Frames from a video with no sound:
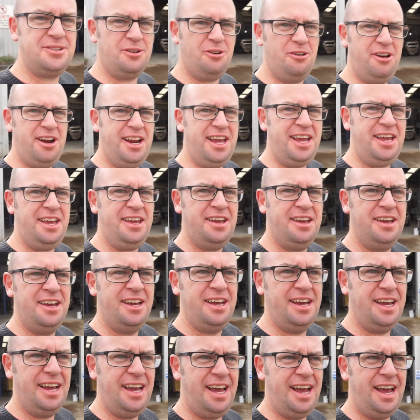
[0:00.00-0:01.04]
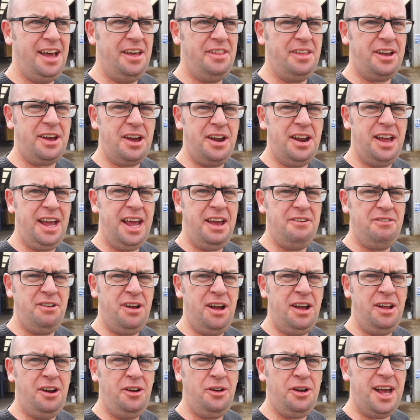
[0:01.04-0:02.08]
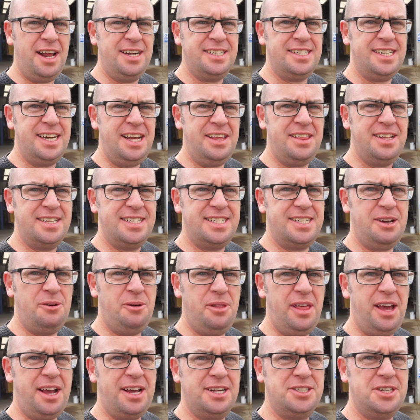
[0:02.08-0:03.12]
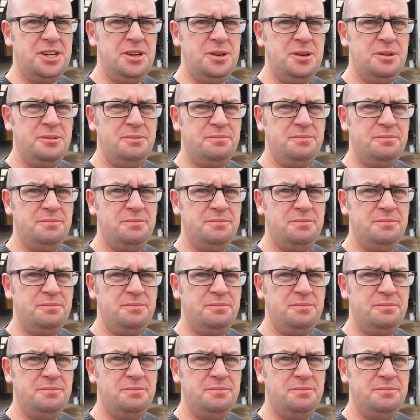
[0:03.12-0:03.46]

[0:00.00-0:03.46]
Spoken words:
already. They're going to have a look underneath and see what they can do.